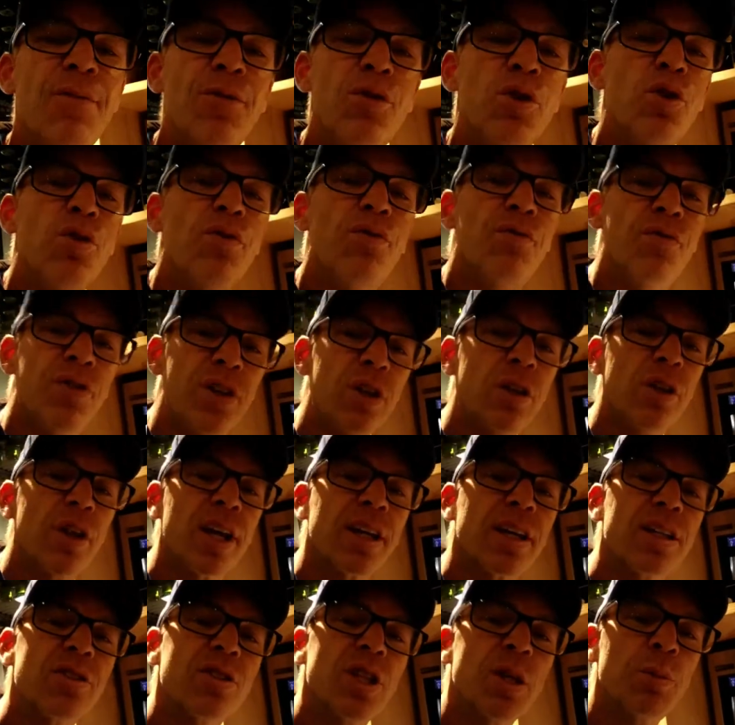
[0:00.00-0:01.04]
If you feel
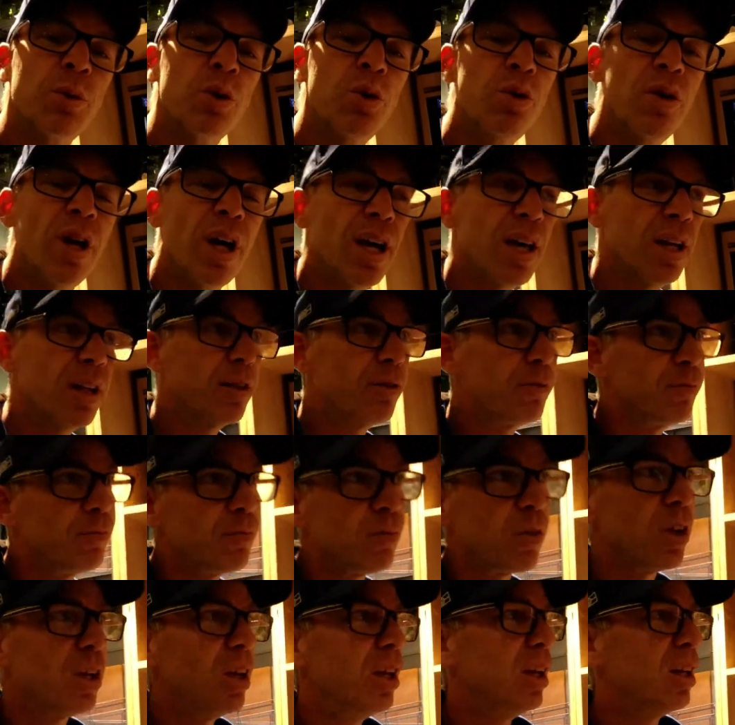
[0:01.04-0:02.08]
like a tipple, and
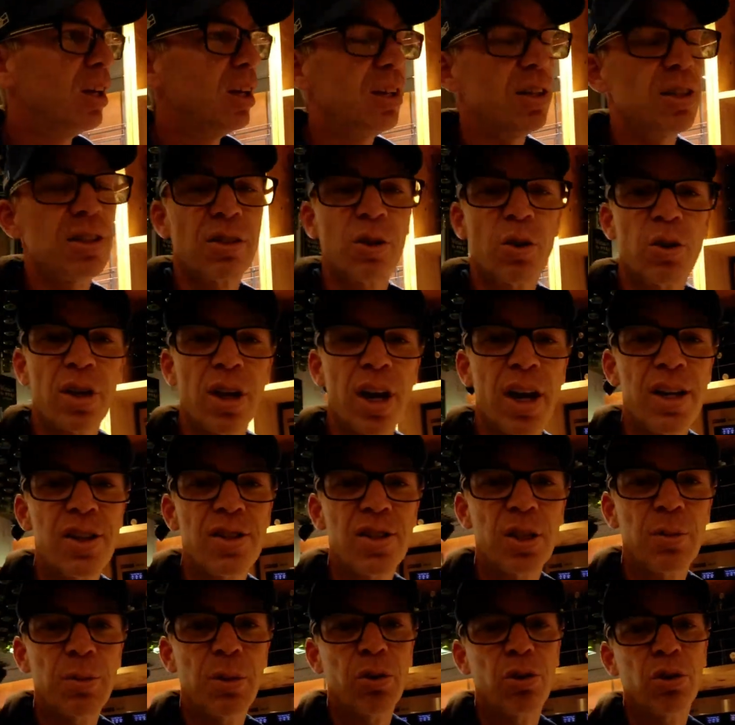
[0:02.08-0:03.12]
in this
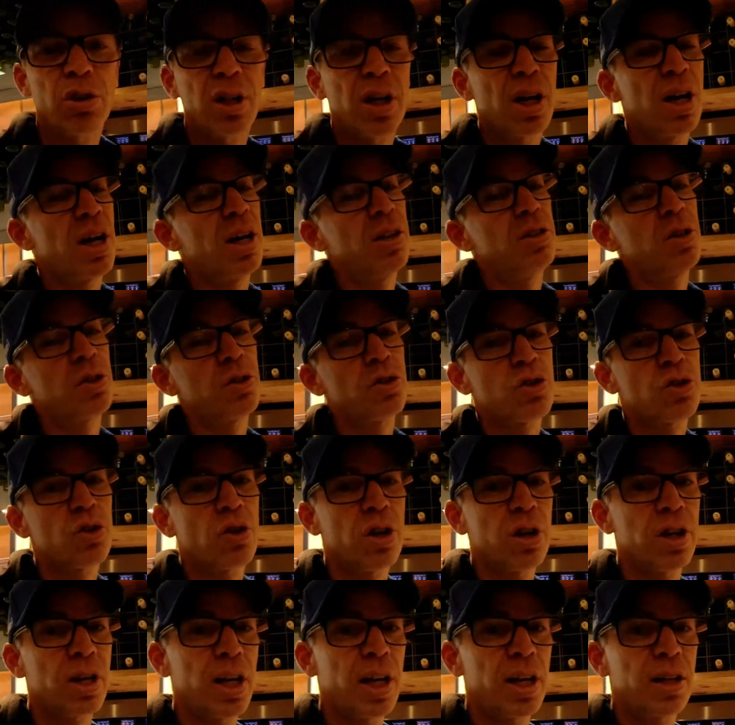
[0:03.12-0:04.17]
location it'd be really hard not to
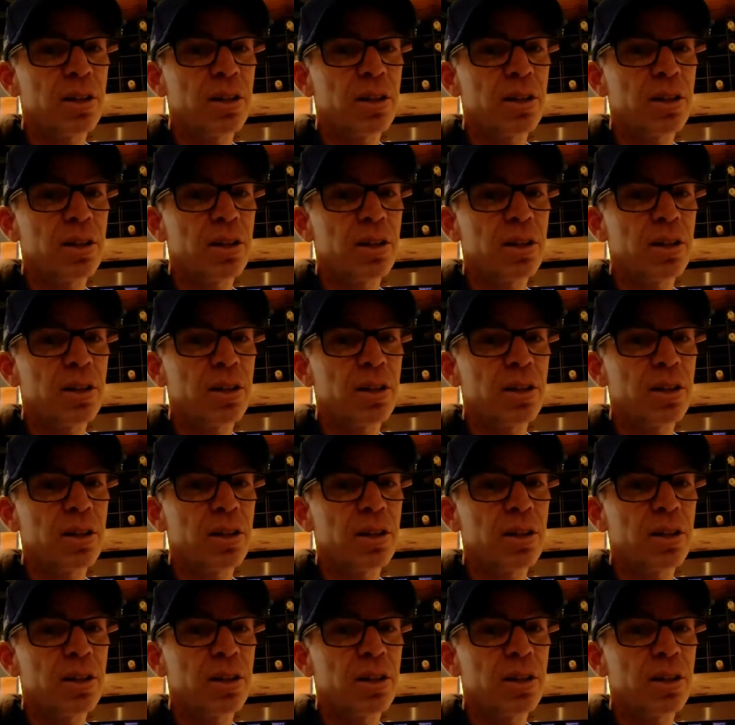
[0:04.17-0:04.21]
try it